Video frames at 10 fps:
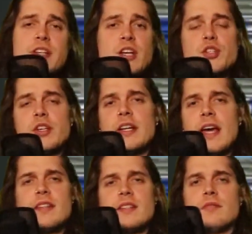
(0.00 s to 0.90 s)
actually
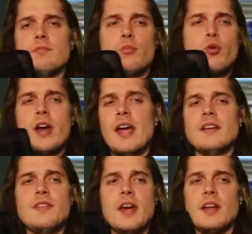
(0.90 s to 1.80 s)
gets more hate
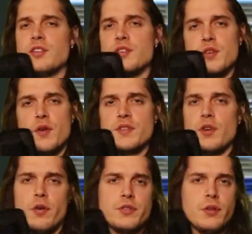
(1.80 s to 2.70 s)
than it deserves
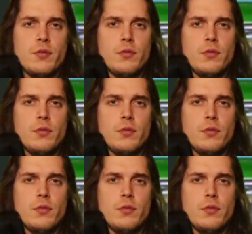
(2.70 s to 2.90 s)
also.